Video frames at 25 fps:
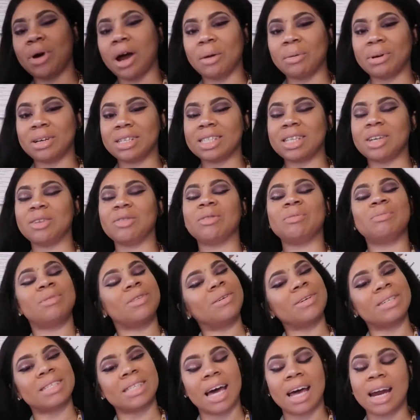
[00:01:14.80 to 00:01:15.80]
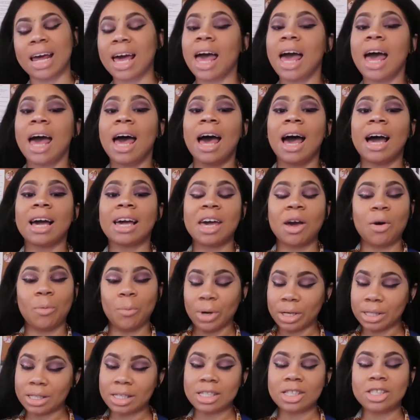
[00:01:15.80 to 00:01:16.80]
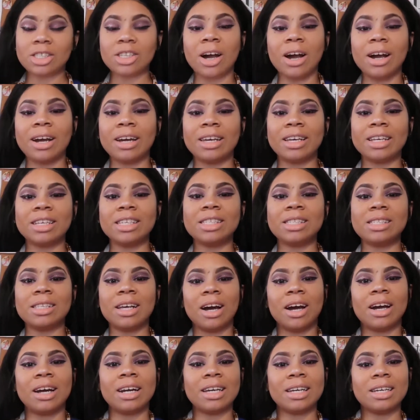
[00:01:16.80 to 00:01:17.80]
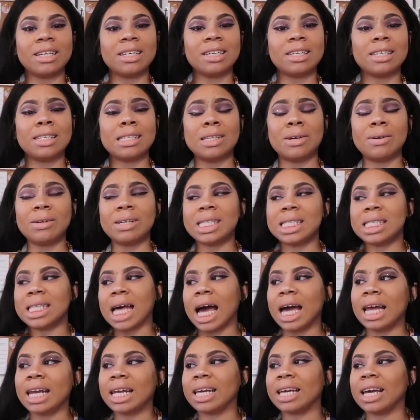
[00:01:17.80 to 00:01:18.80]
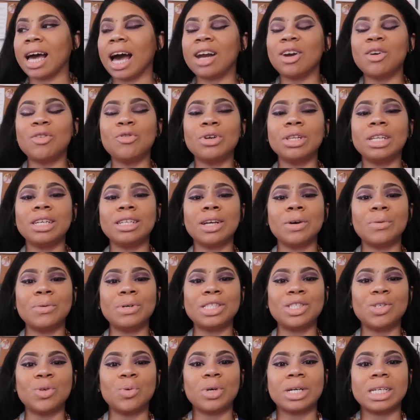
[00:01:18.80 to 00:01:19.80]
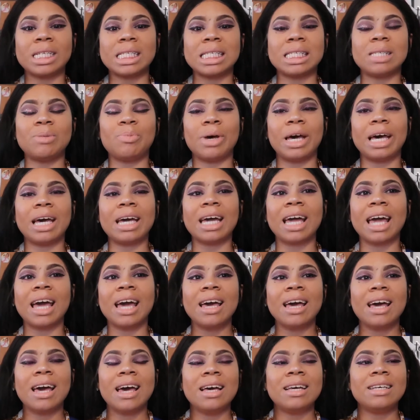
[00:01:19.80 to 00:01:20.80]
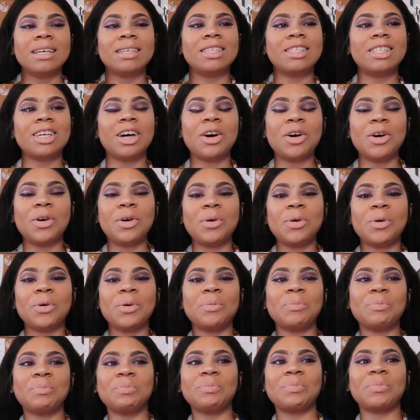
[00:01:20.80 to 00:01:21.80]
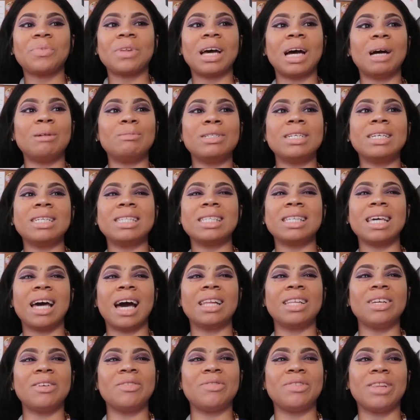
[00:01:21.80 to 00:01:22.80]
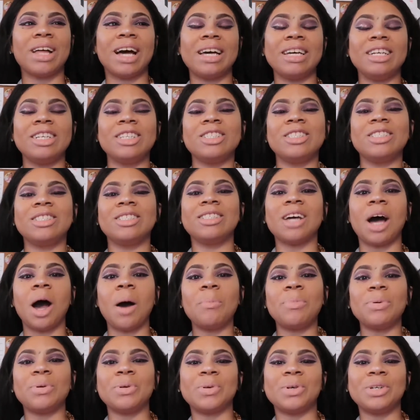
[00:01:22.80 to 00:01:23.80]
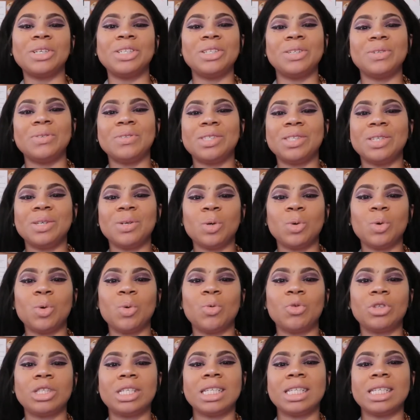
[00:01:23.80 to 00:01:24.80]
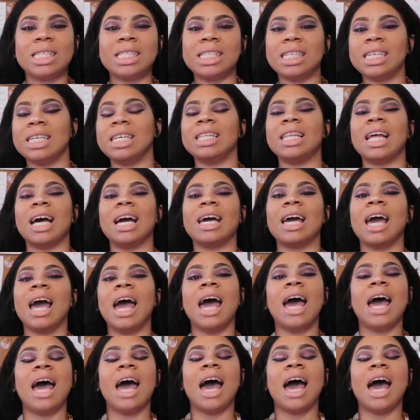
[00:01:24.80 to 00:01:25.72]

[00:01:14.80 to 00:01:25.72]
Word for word: proud of myself. I'm so excited. Can't wait to start, get started. so exciting. I don't really know what to expect. So I'm just kind of like shopping on YouTube to see like